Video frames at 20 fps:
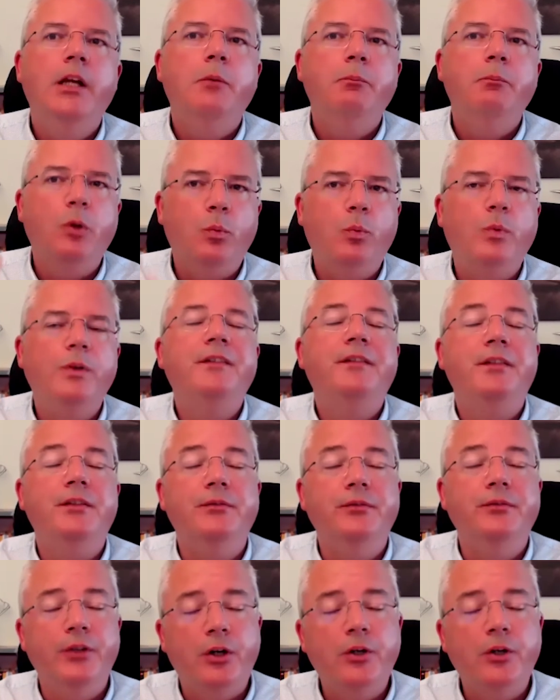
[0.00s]
But once you
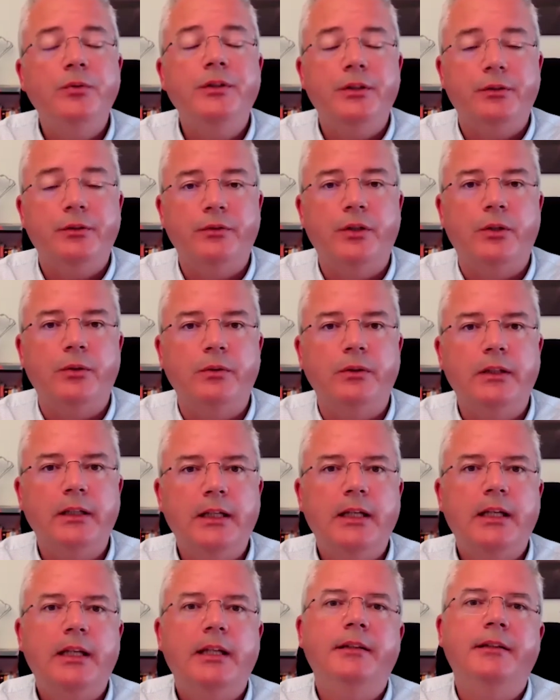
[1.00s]
know your role,
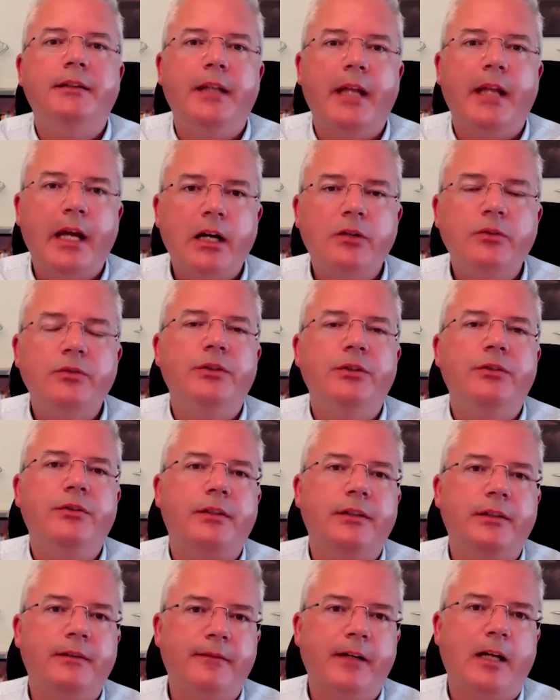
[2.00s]
now you
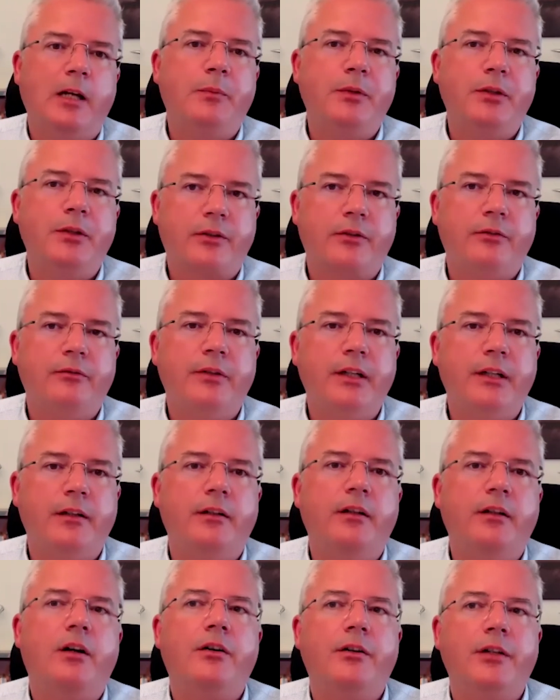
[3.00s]
can develop your
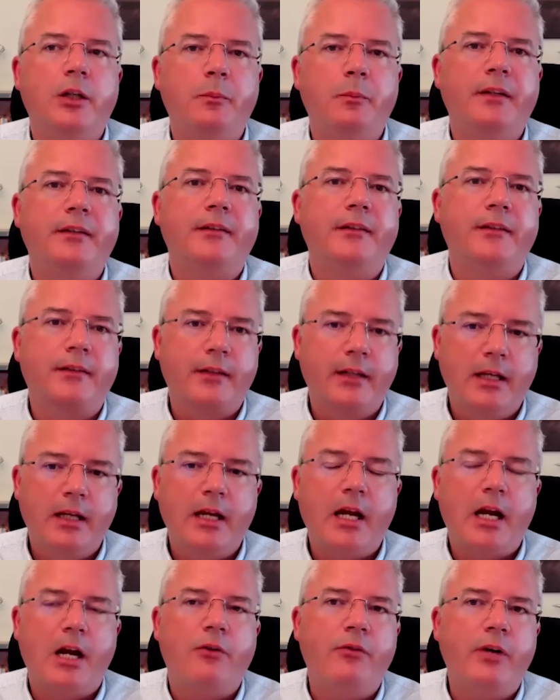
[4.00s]
career or your business
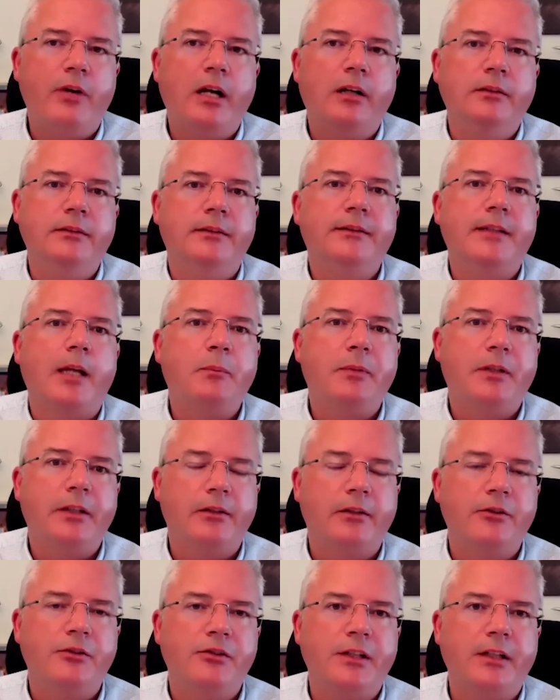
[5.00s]
around that
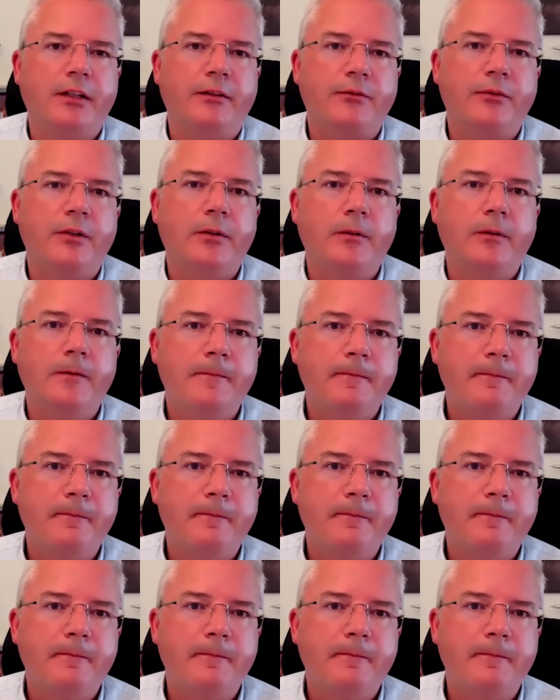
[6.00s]
particular genius role.